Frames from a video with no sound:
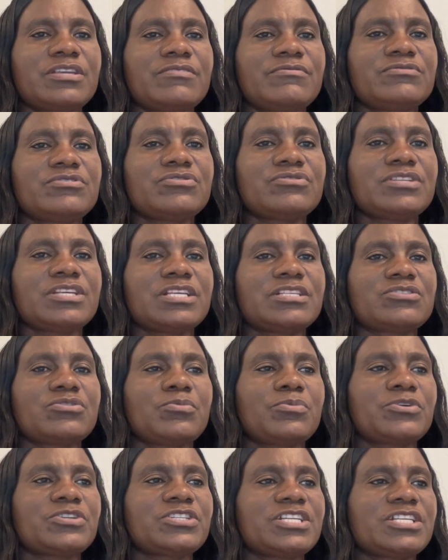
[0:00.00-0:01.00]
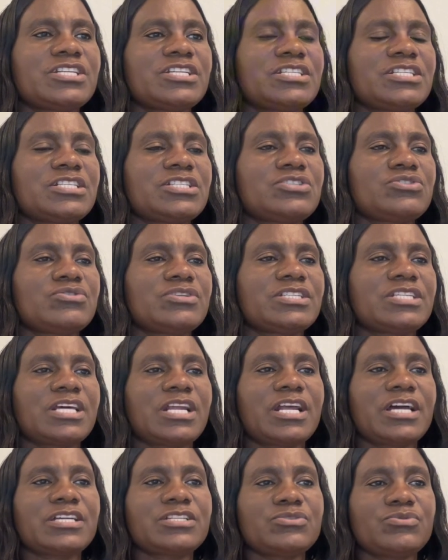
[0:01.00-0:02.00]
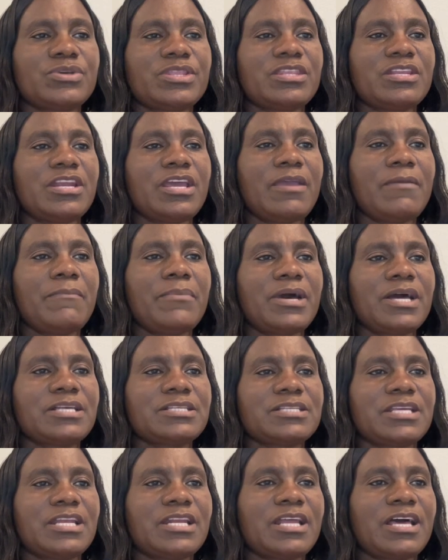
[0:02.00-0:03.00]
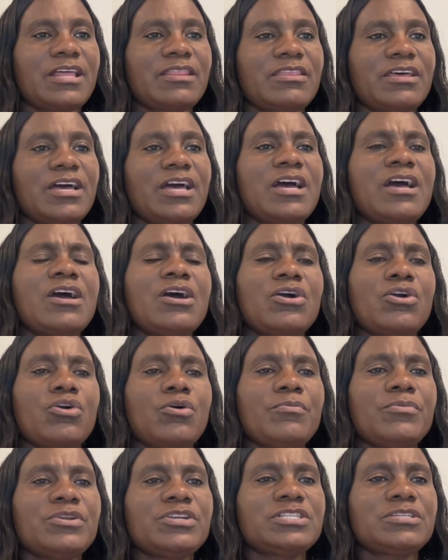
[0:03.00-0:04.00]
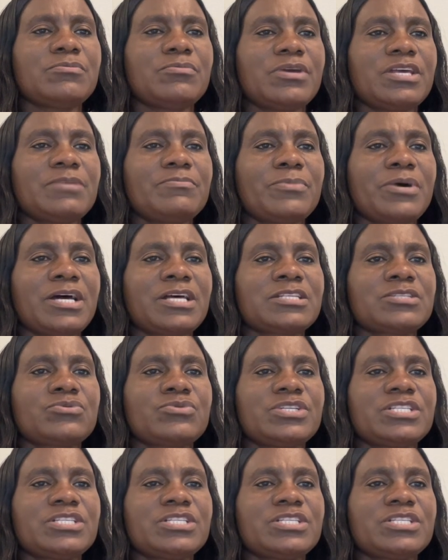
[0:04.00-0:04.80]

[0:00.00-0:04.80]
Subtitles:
give students opportunities to interact with neighbors and other community members,